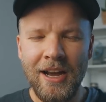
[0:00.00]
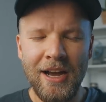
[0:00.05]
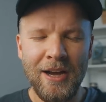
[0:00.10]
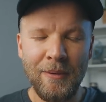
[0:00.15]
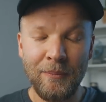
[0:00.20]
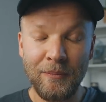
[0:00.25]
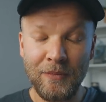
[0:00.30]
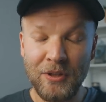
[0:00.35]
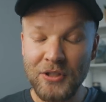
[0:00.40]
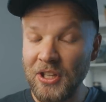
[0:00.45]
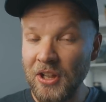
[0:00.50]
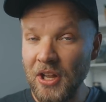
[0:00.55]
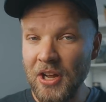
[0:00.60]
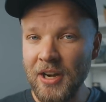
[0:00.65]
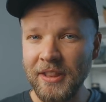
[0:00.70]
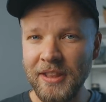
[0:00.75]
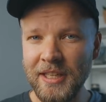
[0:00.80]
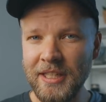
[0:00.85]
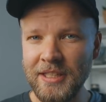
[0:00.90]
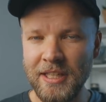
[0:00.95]
Um, there's a lot
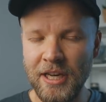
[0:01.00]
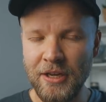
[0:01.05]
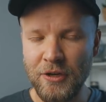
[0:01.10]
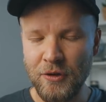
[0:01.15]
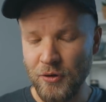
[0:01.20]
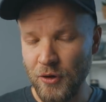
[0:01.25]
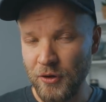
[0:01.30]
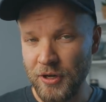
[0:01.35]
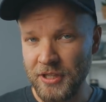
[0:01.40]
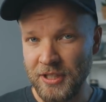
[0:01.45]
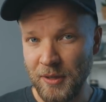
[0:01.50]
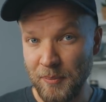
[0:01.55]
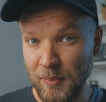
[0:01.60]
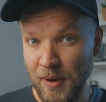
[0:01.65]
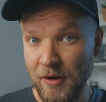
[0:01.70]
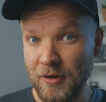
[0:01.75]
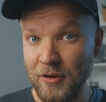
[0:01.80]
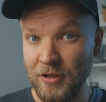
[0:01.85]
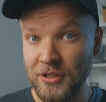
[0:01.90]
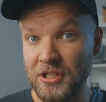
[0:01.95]
of things that you notice
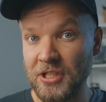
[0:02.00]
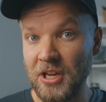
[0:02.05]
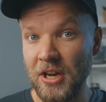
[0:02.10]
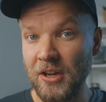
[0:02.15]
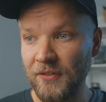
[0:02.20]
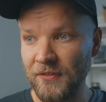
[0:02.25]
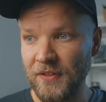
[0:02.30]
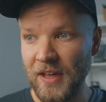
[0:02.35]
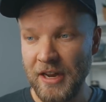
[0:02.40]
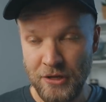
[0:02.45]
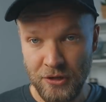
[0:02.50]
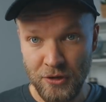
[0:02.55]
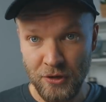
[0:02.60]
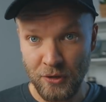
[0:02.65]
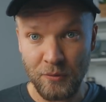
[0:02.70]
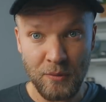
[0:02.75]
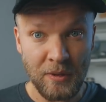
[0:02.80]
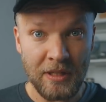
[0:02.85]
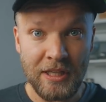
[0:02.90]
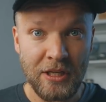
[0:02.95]
about yourself that
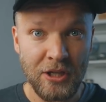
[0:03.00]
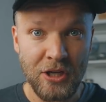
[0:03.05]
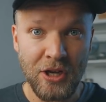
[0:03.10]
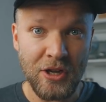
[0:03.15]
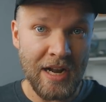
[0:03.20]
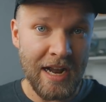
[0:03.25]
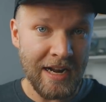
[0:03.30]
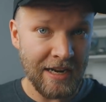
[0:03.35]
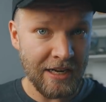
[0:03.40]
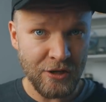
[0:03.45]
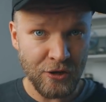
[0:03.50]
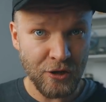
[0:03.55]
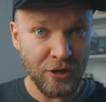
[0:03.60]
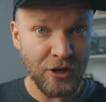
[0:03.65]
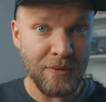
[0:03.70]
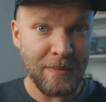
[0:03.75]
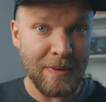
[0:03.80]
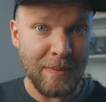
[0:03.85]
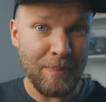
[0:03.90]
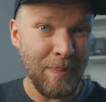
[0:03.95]
you're really good at and you're
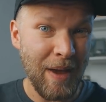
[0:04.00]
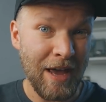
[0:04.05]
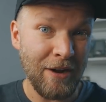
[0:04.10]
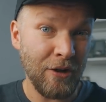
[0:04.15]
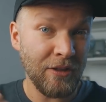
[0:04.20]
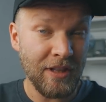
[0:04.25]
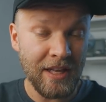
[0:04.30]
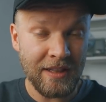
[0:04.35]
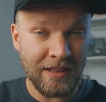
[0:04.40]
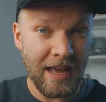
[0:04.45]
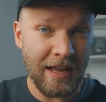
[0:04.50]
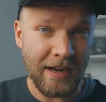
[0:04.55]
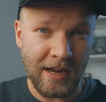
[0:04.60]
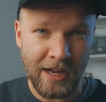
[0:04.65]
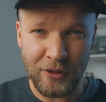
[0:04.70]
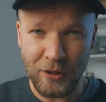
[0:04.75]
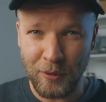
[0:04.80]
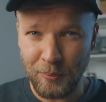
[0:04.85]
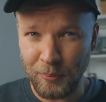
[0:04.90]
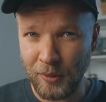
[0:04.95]
gonna be better than that
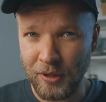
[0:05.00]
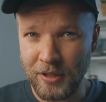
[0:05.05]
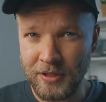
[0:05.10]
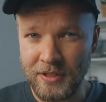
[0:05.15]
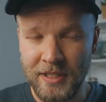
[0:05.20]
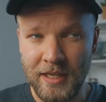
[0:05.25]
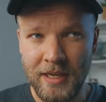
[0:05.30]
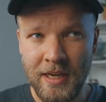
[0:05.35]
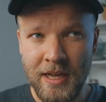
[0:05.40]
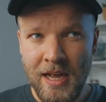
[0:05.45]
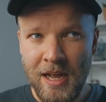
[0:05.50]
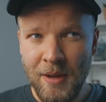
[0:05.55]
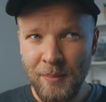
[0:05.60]
other person.